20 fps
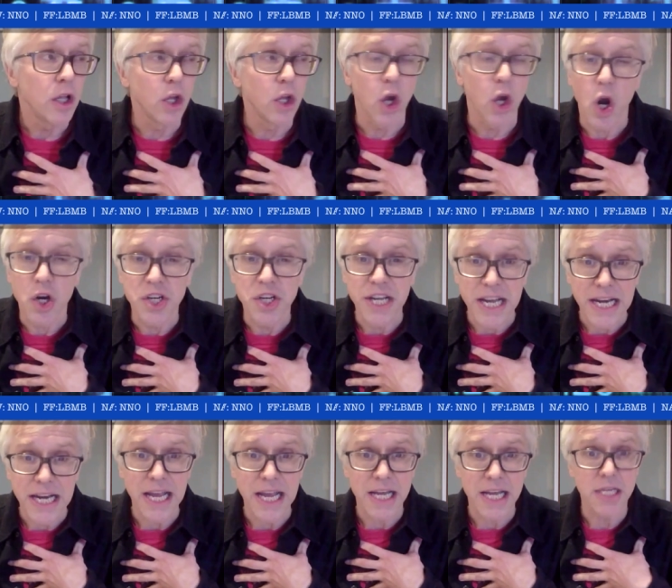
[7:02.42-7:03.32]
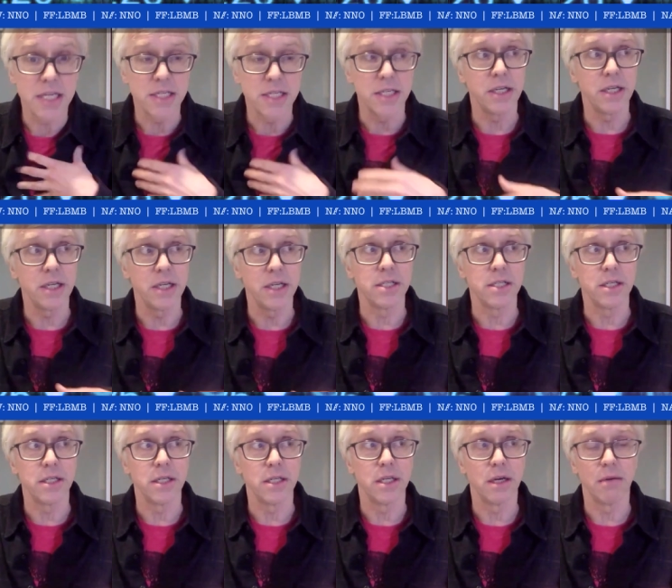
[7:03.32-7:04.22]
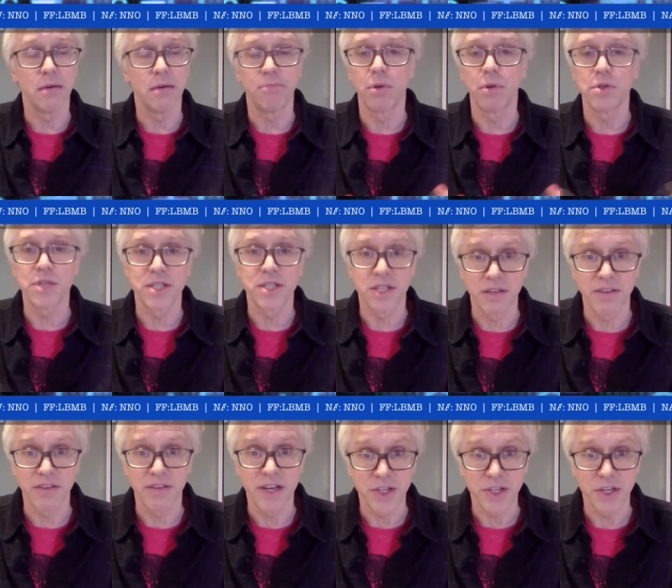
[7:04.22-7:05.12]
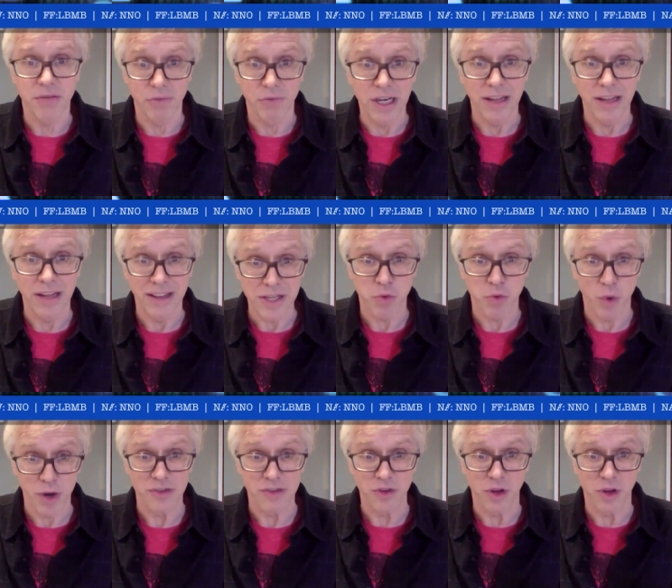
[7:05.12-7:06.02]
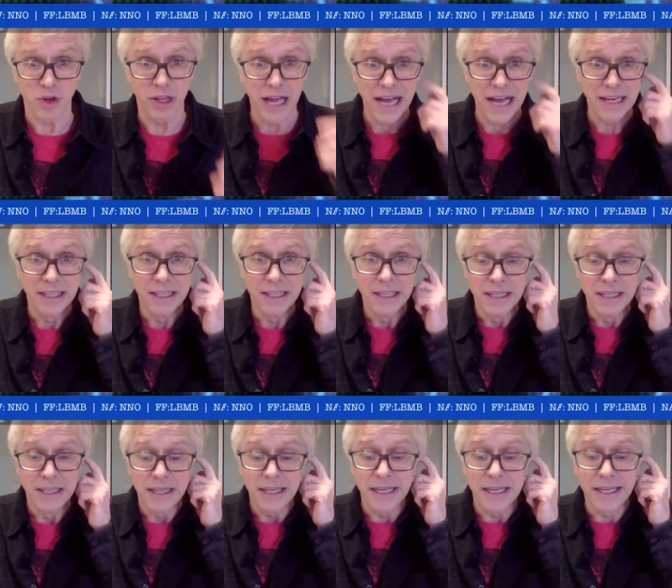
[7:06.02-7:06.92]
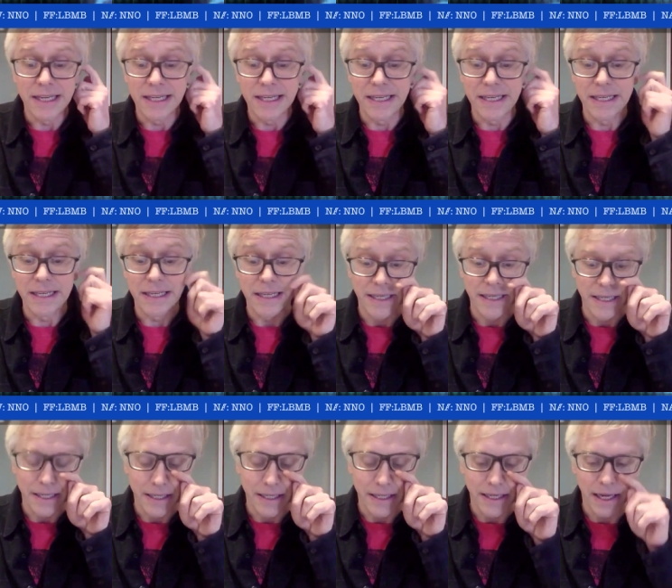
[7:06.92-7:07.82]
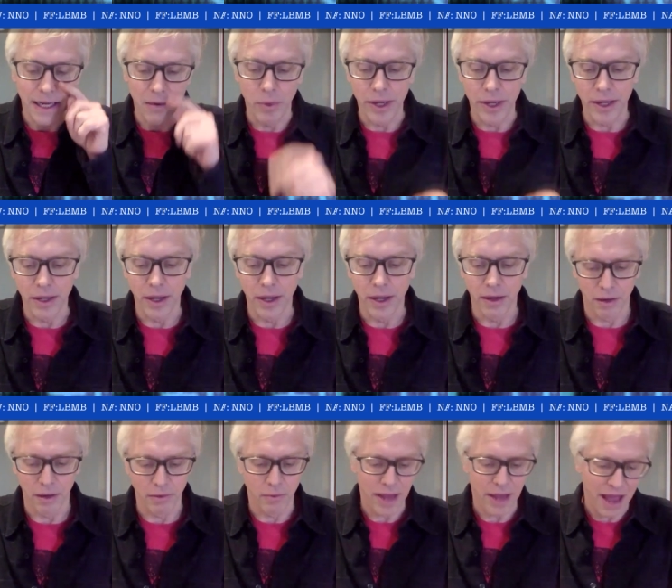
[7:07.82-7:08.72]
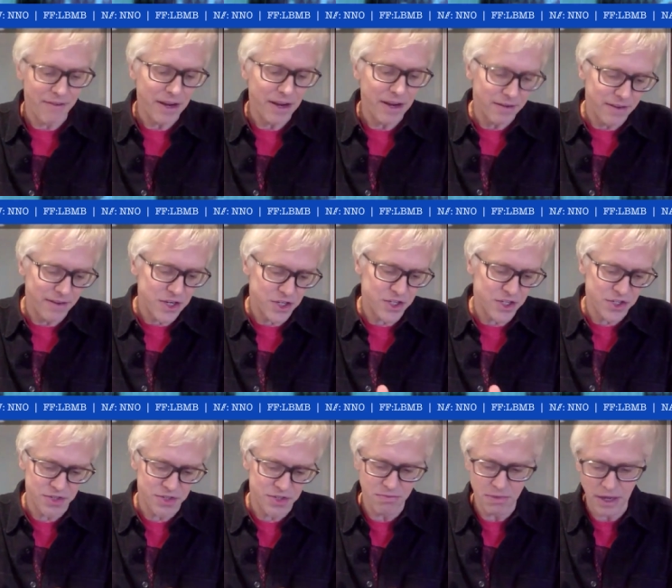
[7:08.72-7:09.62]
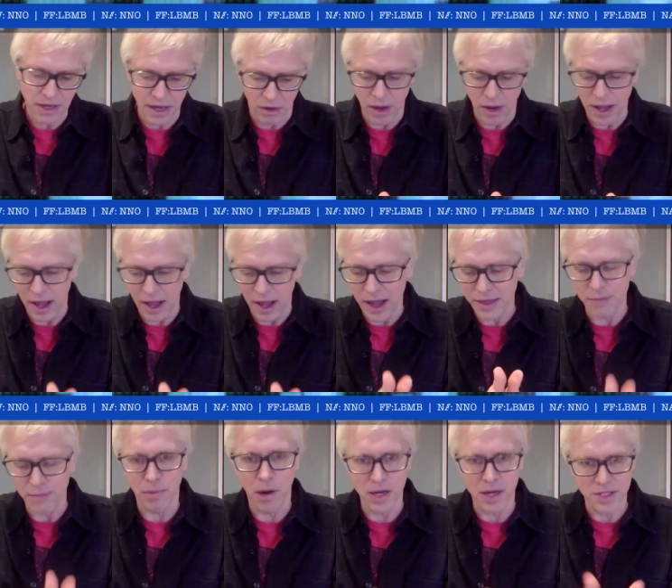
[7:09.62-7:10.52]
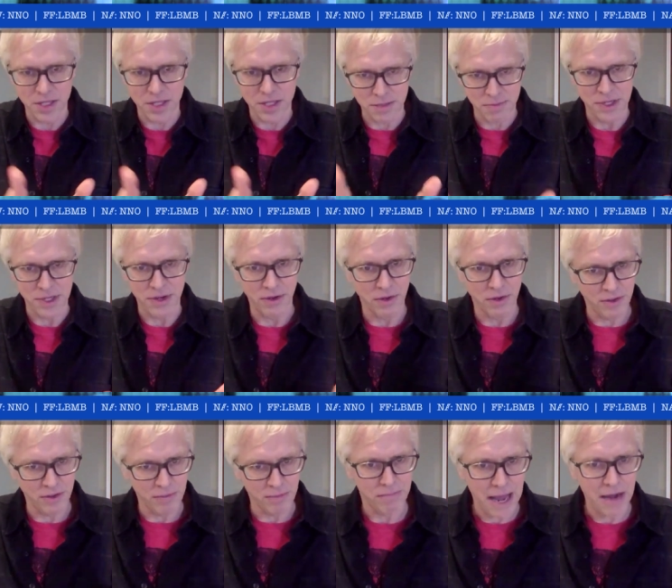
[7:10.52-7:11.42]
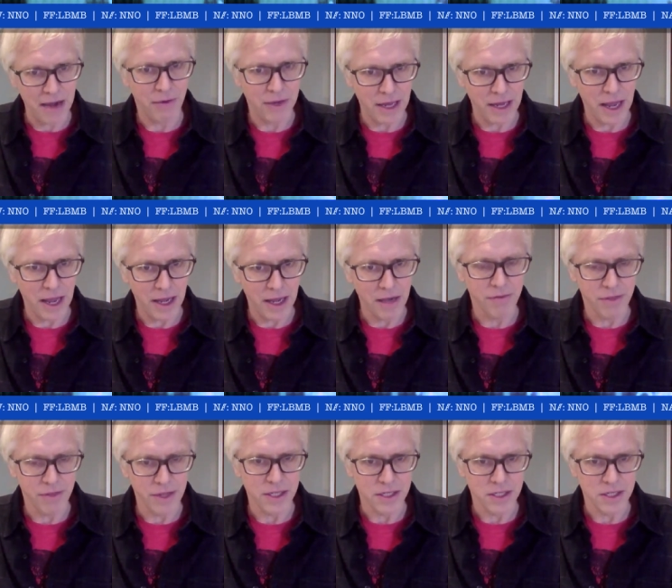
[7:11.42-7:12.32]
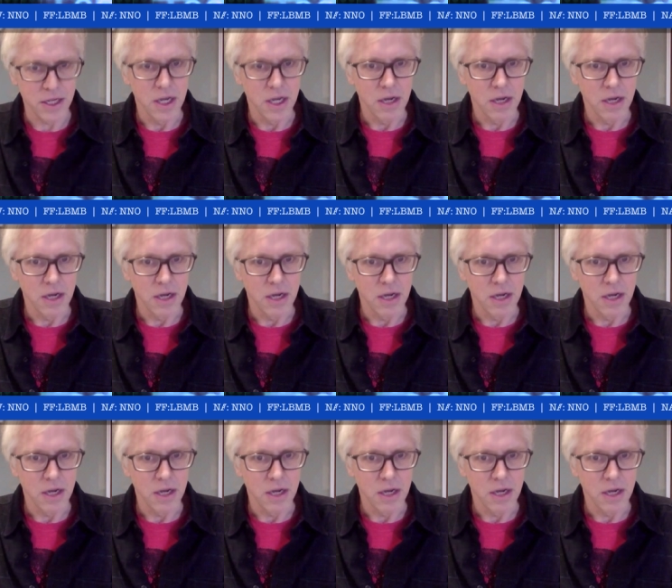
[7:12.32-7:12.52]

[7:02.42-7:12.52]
Look, our DNA is in is in uh, process innovation. Really, that's where it's all at and and and we and look we have innovations you know at, at, the process materials and battery end of things